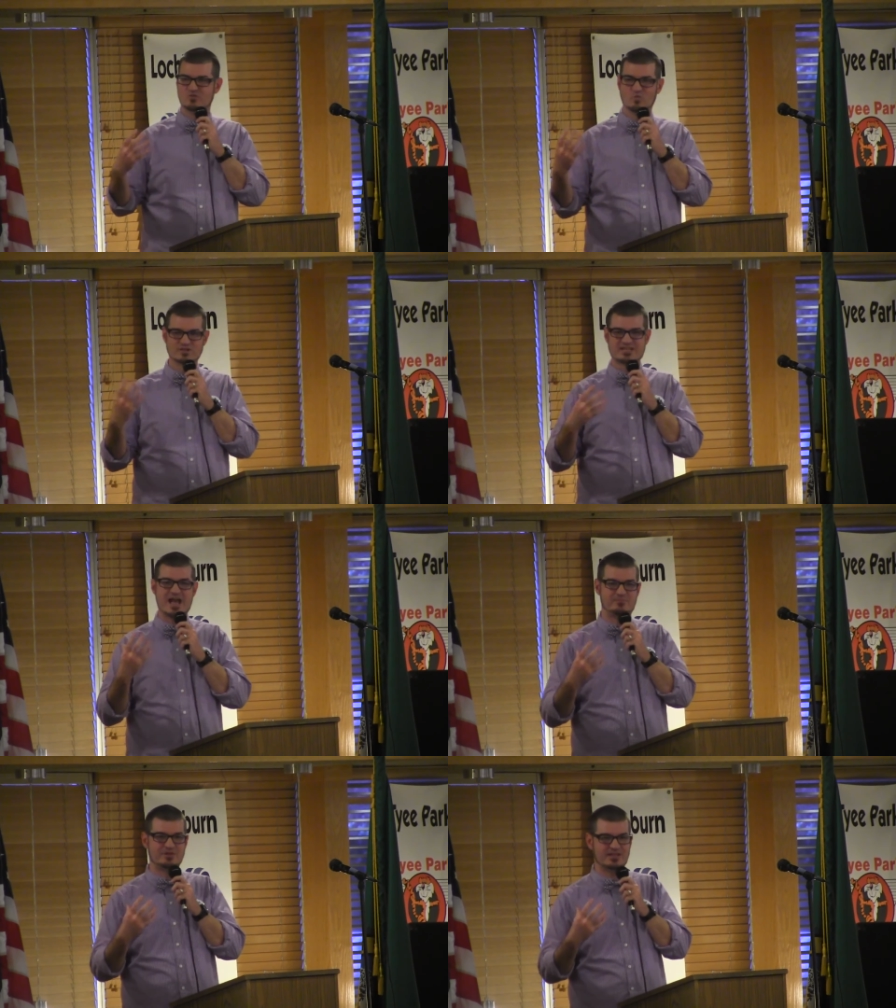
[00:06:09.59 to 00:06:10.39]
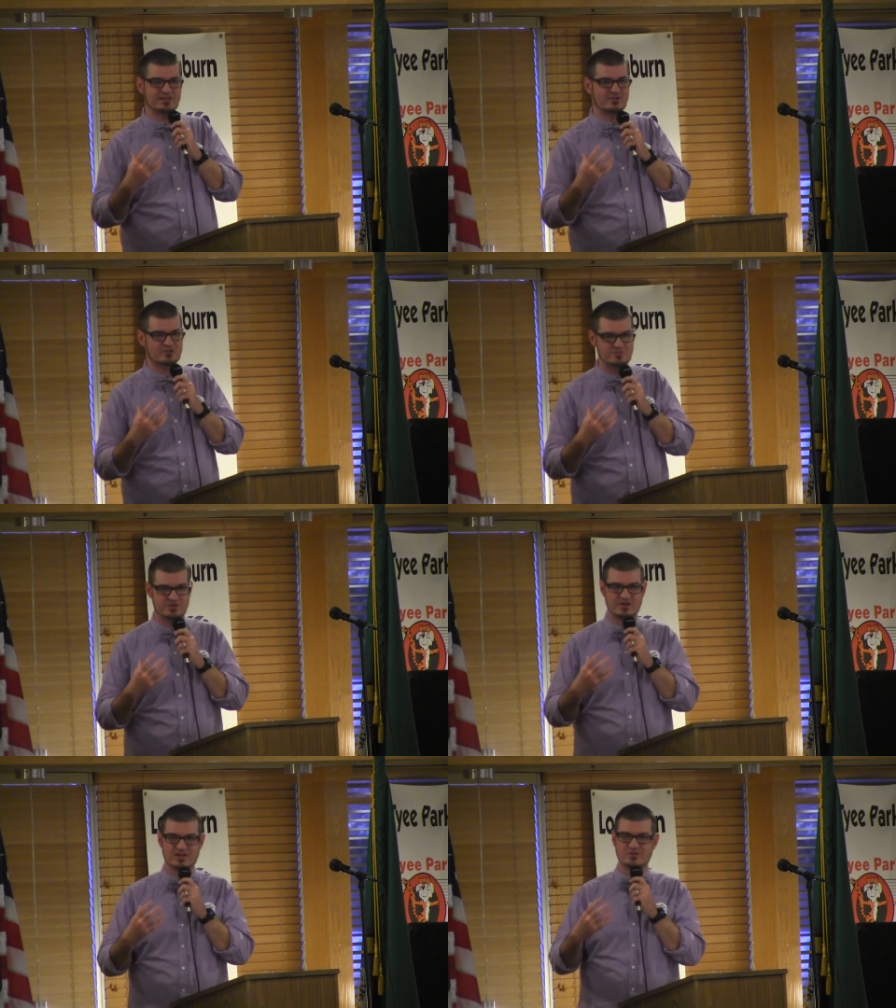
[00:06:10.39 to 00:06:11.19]
what's happening in our
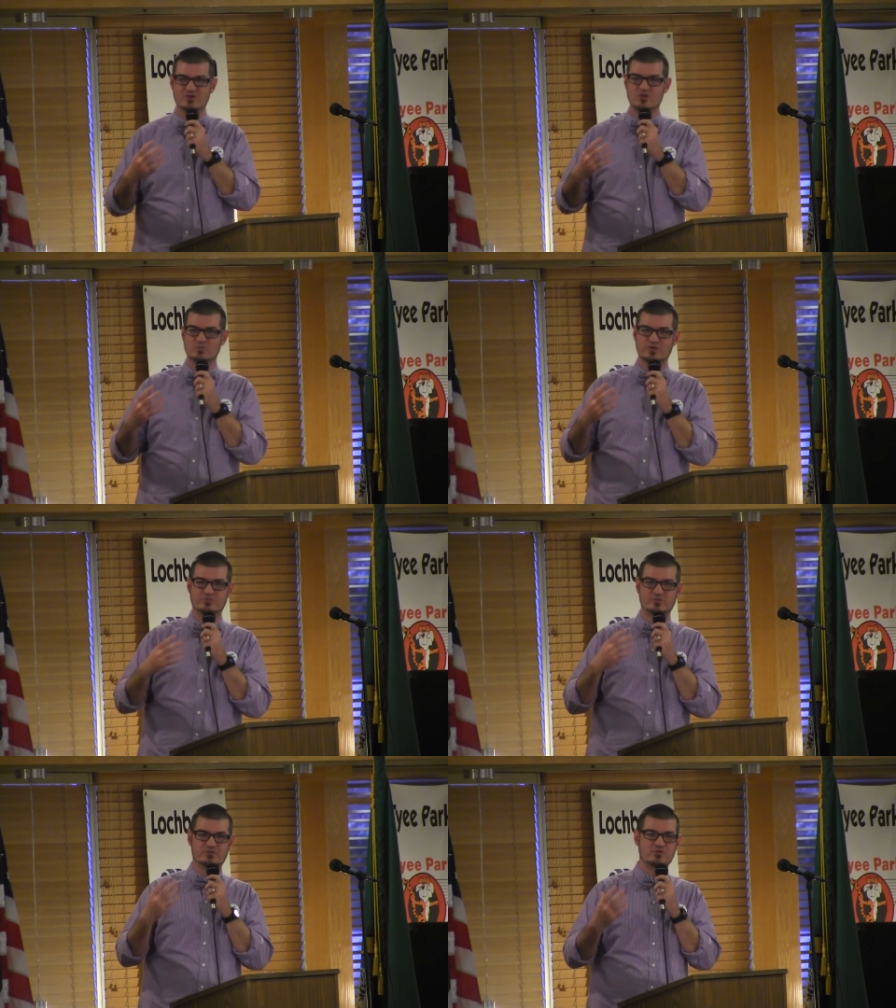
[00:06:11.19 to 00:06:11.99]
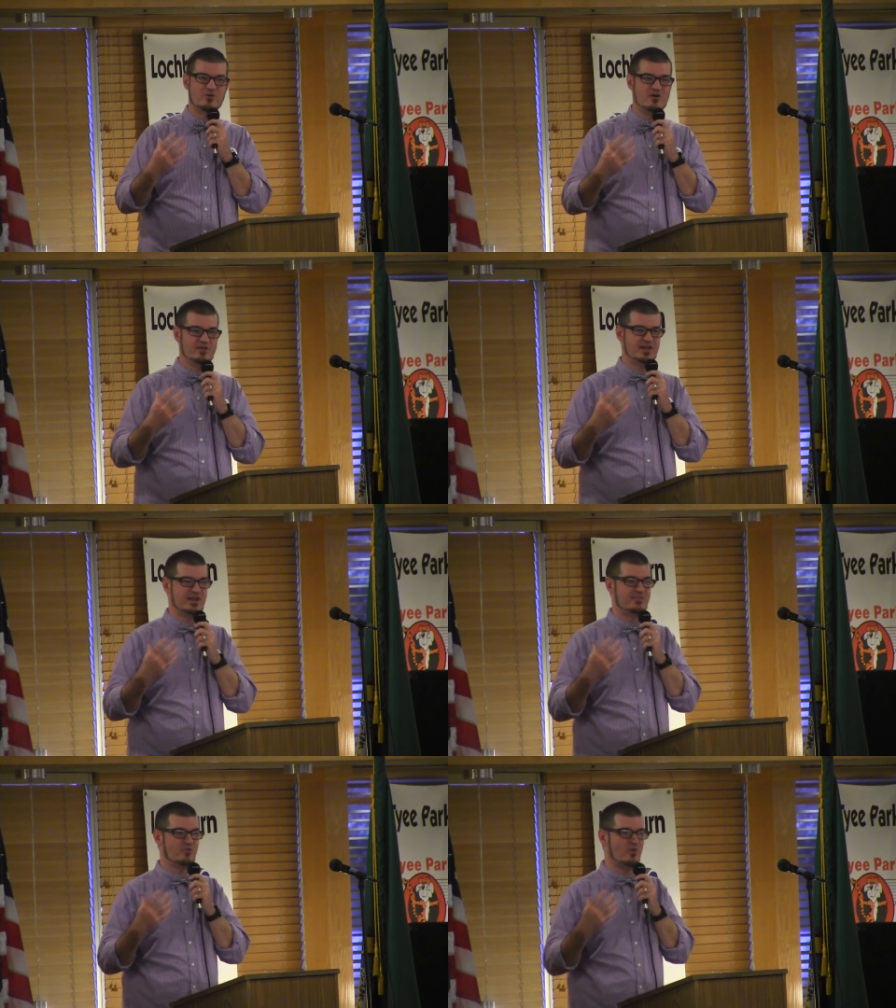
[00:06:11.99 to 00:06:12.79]
community with with you all and
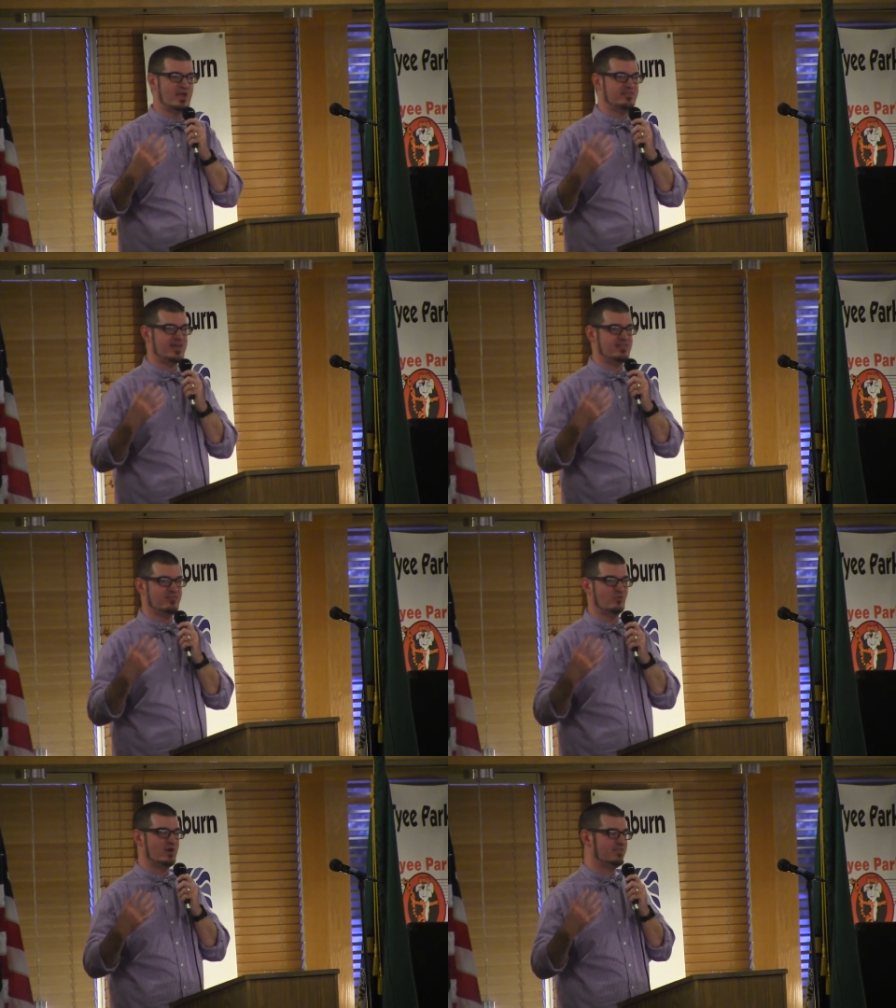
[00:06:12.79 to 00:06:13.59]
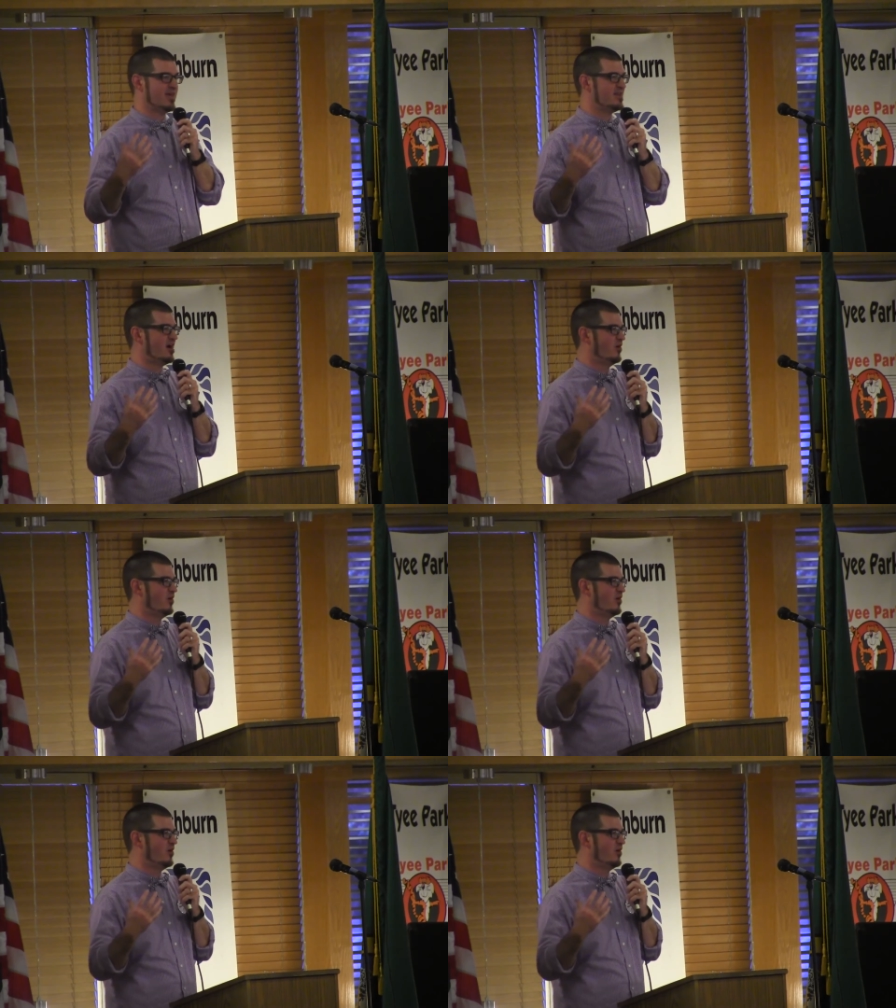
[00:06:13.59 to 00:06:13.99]
and the way that the way that